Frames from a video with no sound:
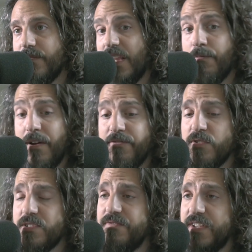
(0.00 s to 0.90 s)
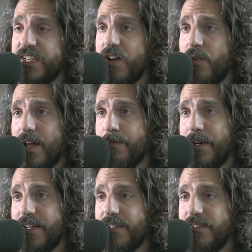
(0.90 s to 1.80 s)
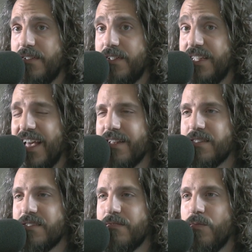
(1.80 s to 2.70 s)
Like my first video iPod. Yes,